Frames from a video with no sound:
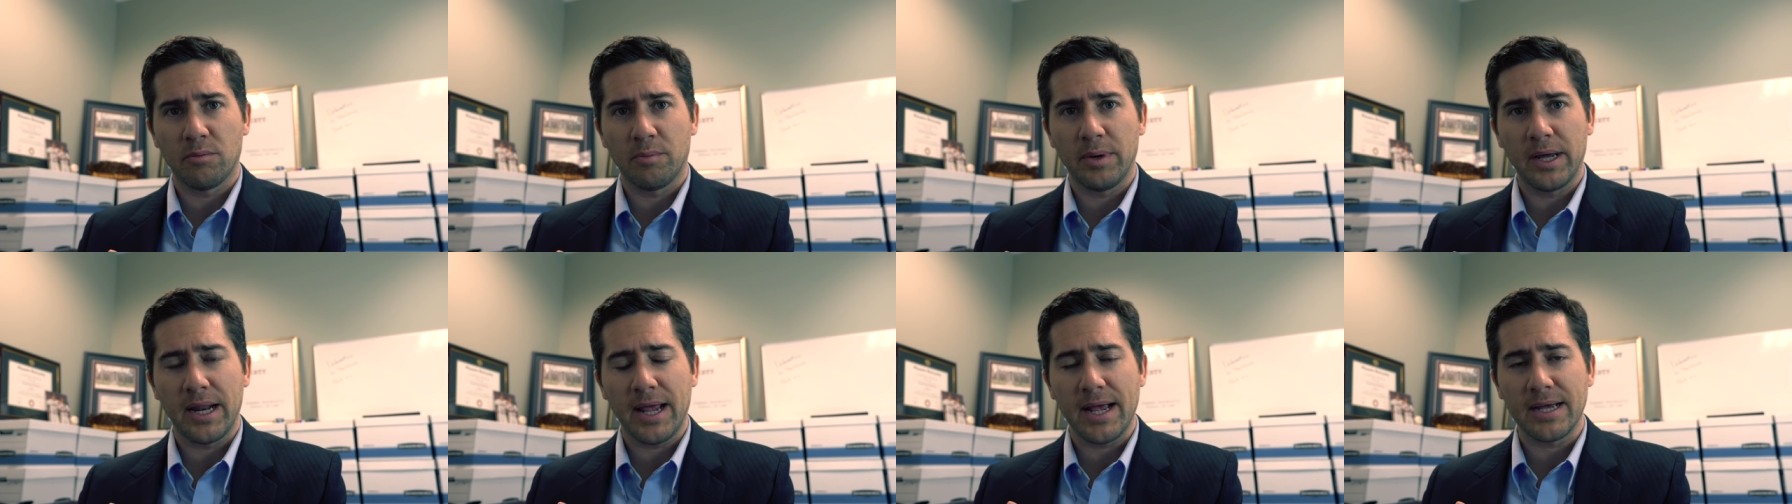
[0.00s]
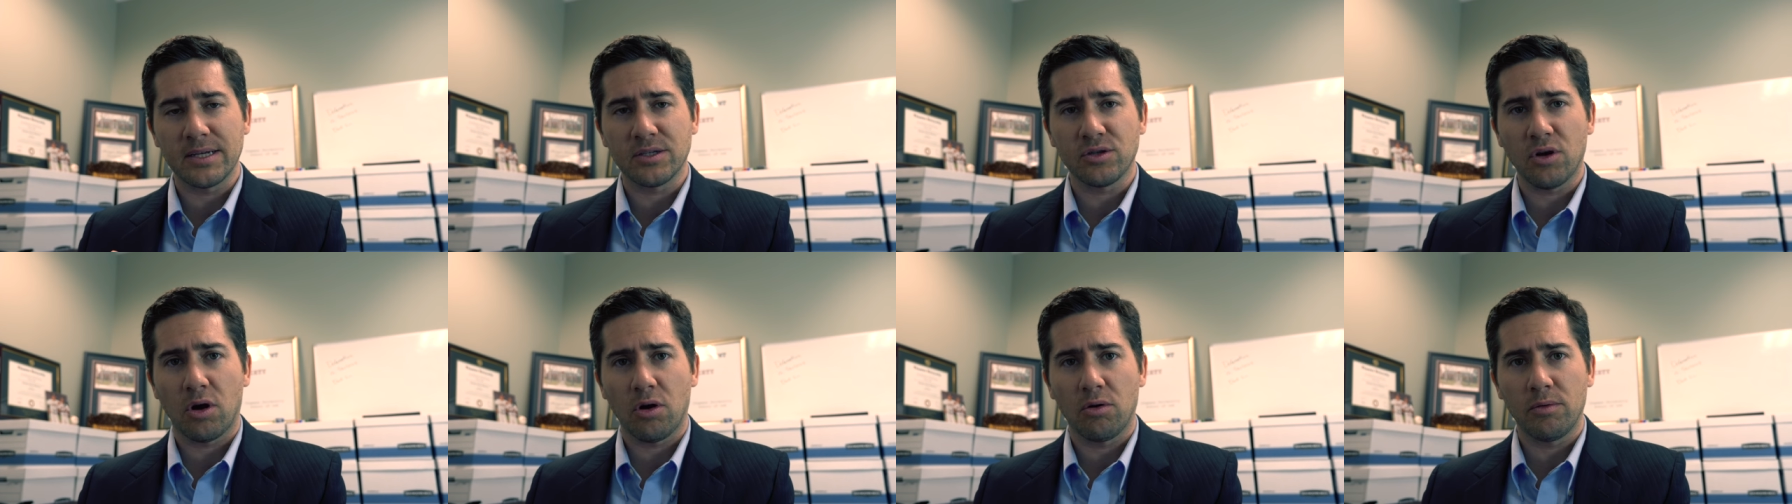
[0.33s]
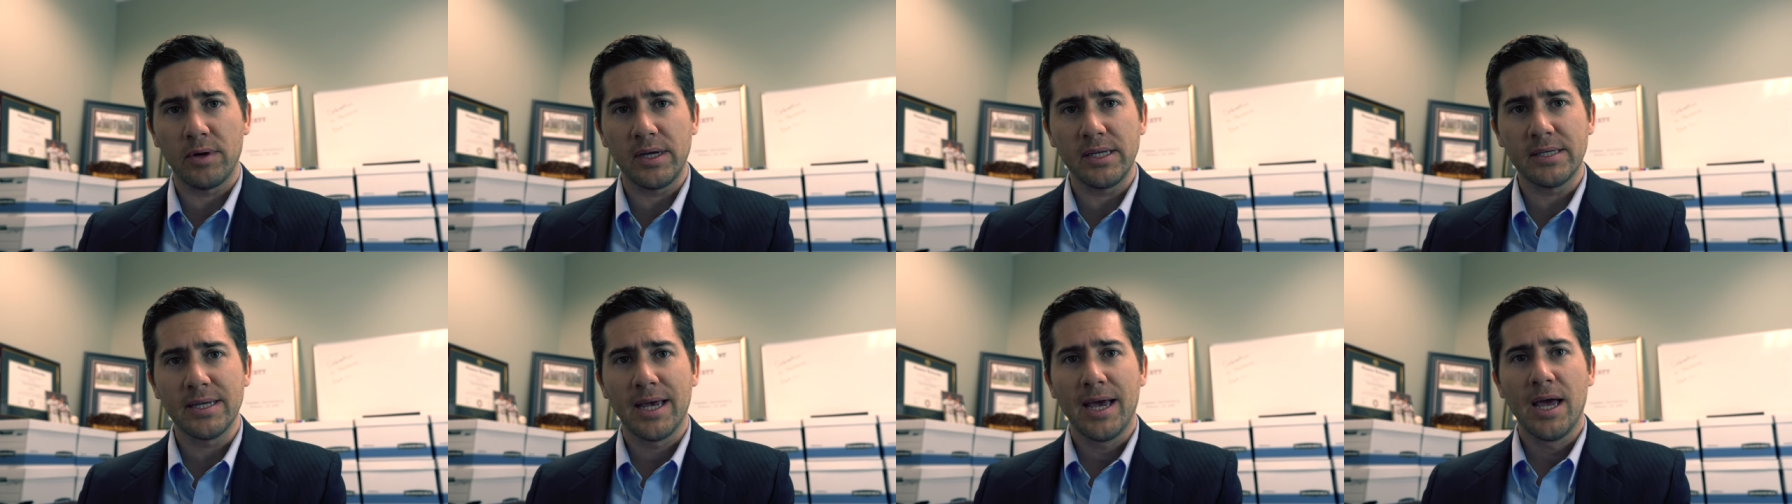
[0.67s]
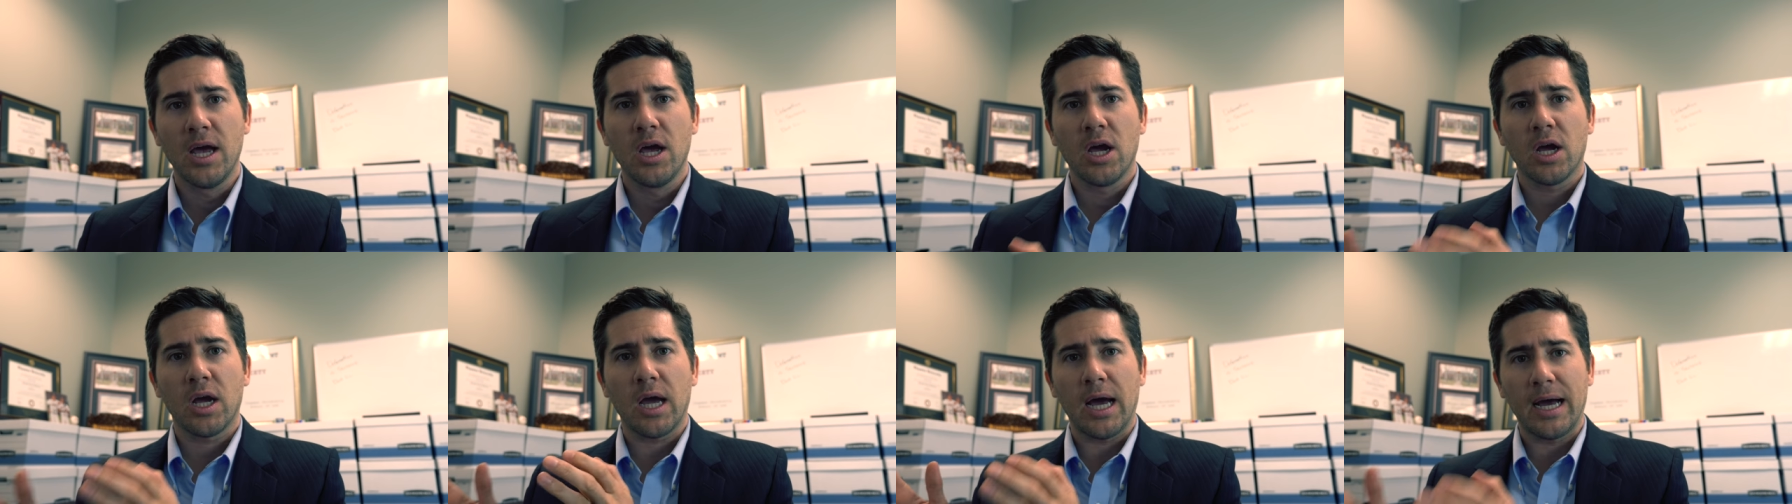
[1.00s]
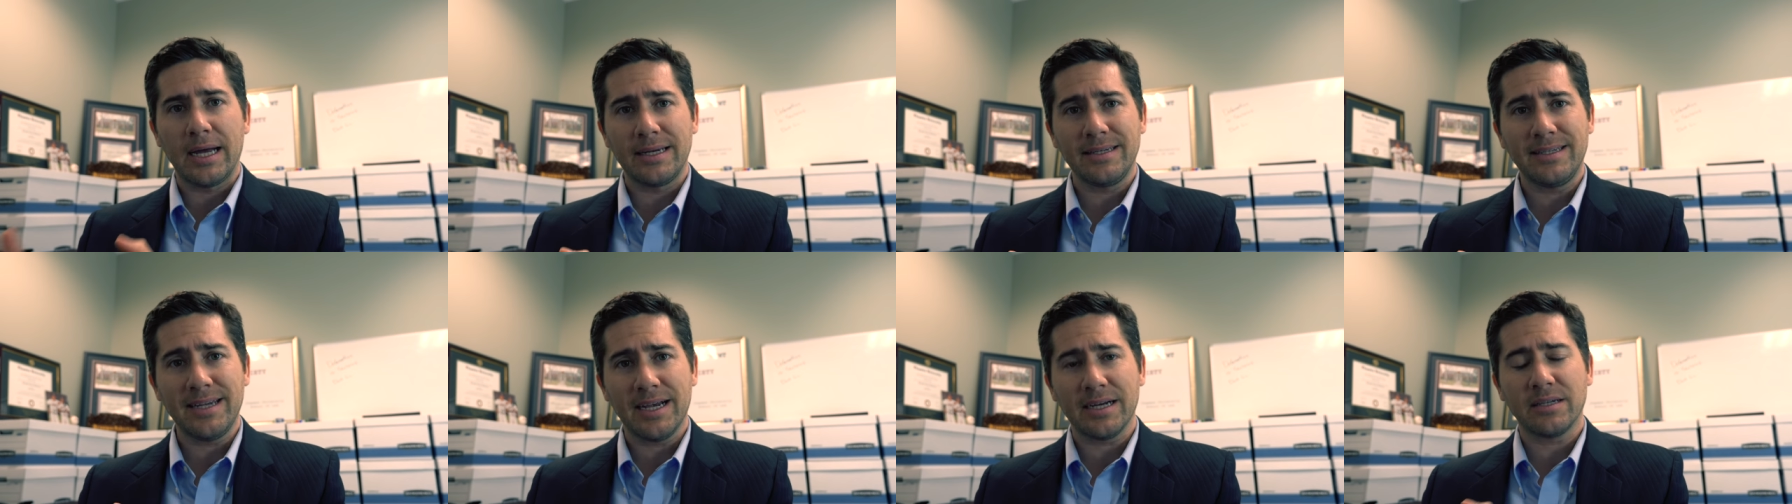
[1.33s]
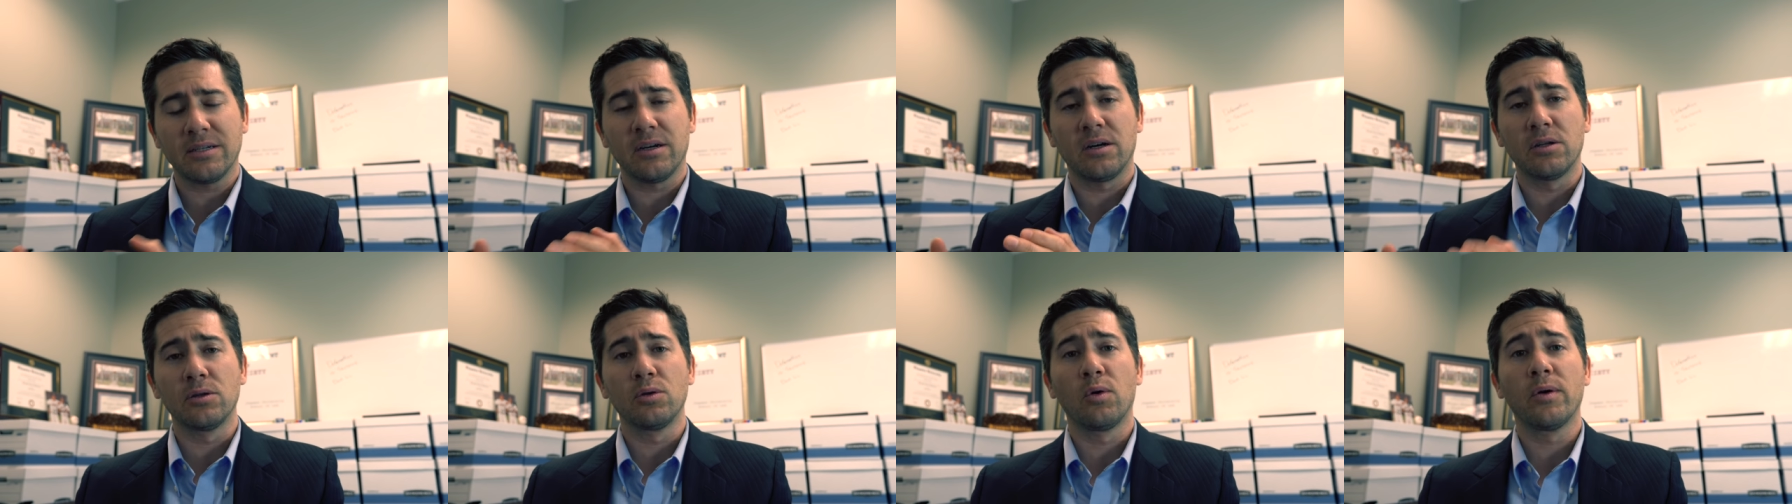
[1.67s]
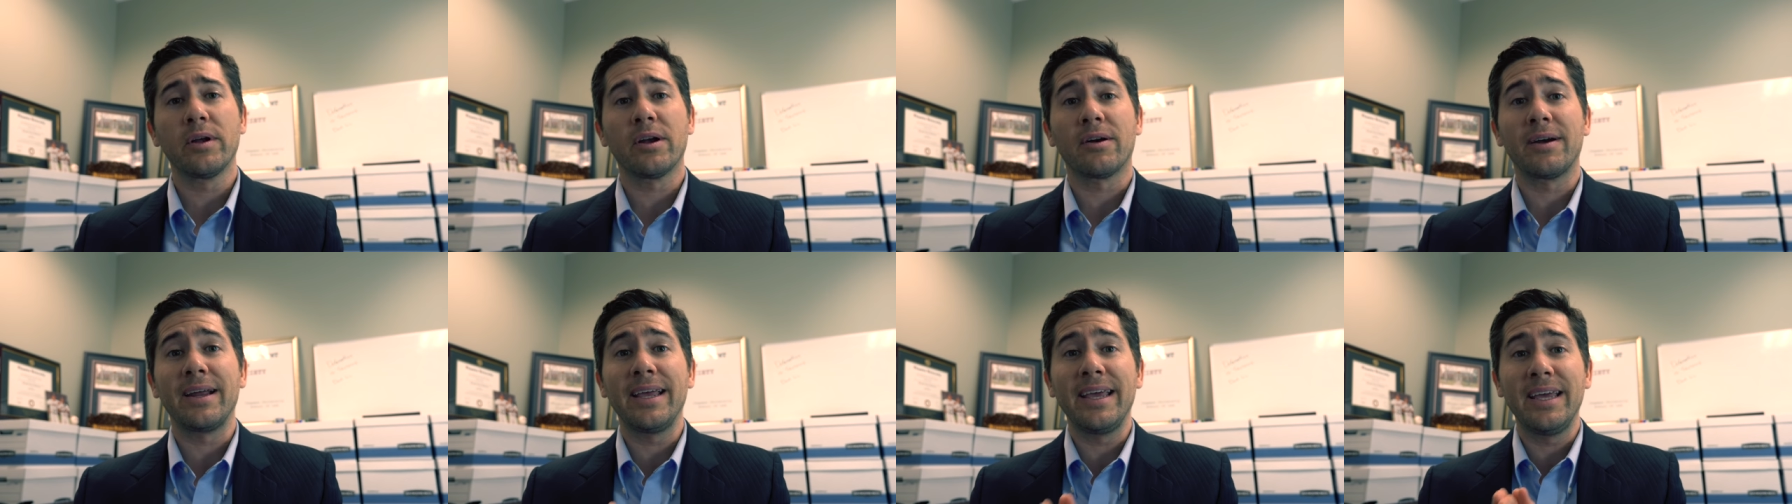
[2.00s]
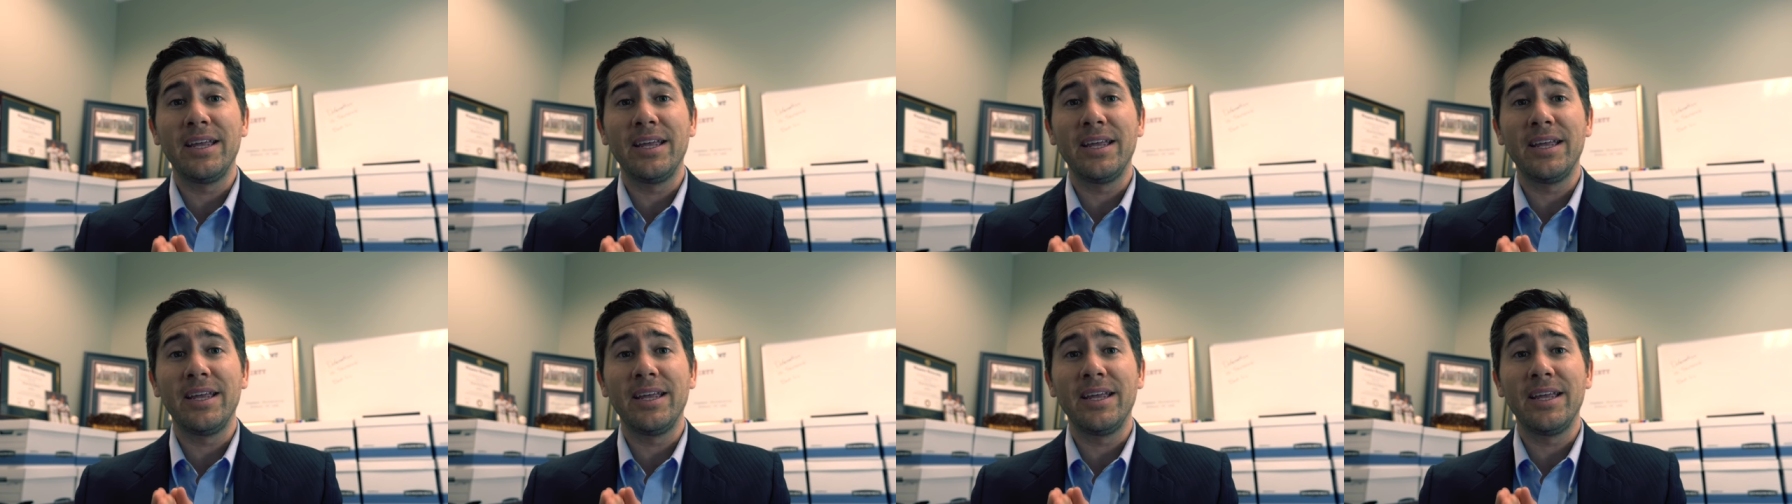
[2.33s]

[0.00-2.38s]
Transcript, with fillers: But as always, contact a lawyer